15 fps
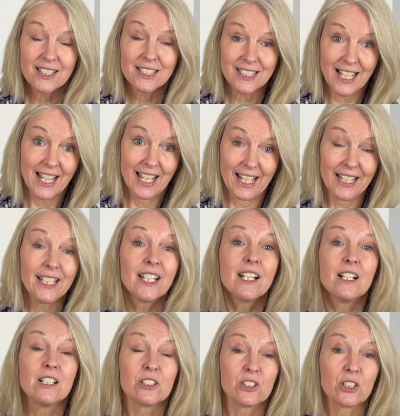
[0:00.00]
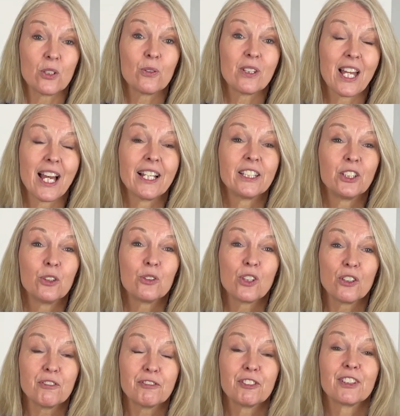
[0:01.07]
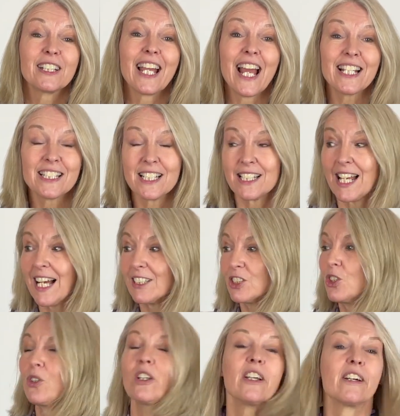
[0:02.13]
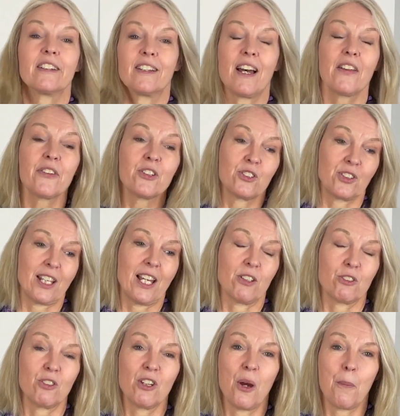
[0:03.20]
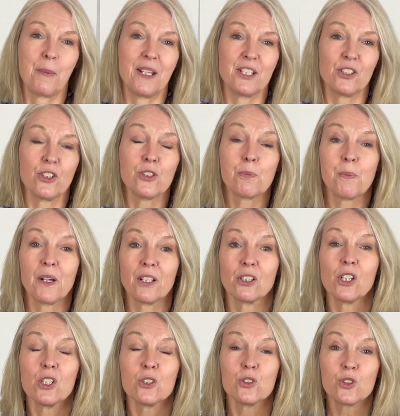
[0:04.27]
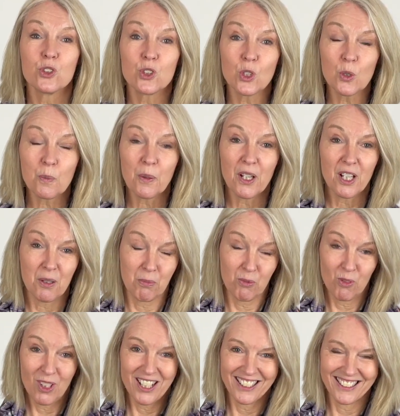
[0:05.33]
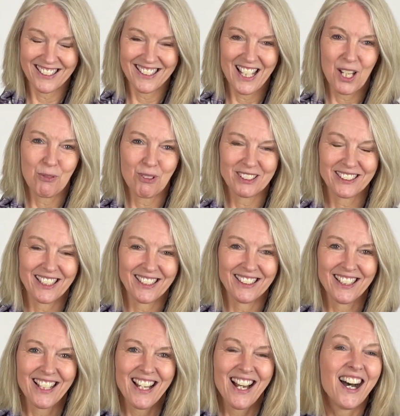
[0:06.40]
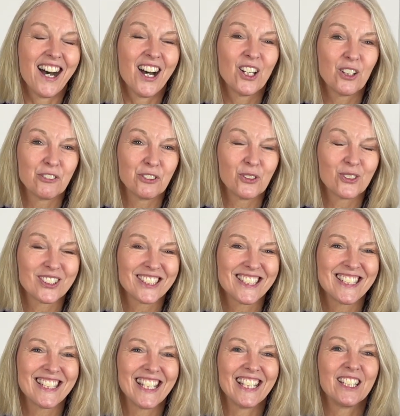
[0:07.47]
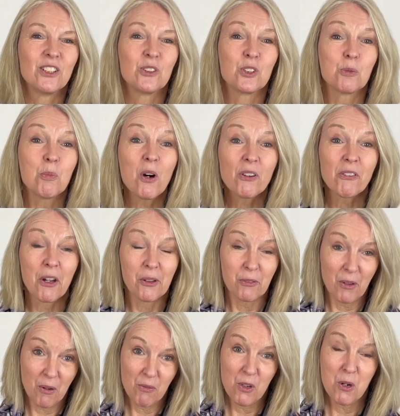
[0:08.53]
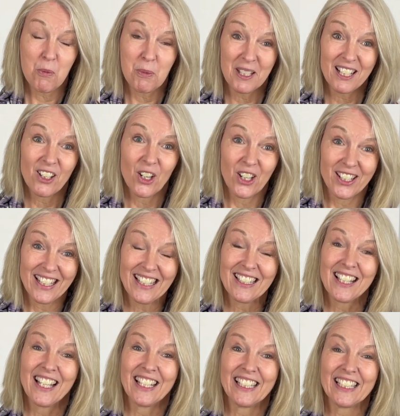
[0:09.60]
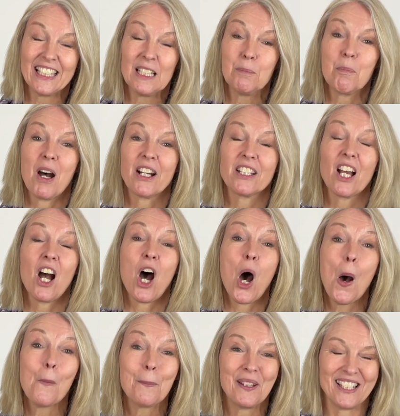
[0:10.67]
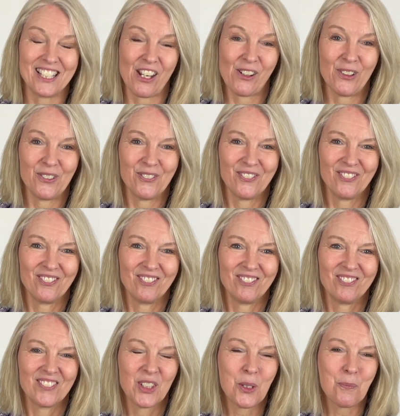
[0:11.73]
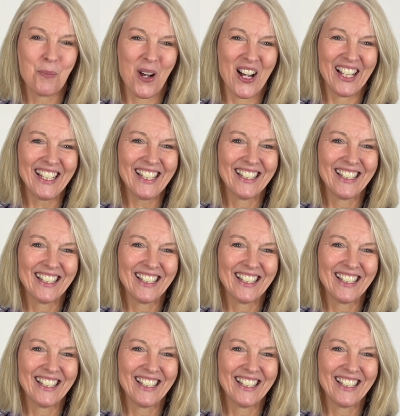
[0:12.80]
day so that you don't forget it as you learn other scales and arpeggios, but superb work today, well done. I look forward to seeing you tomorrow when we'll be learning the E minor arpeggio. Goodbye.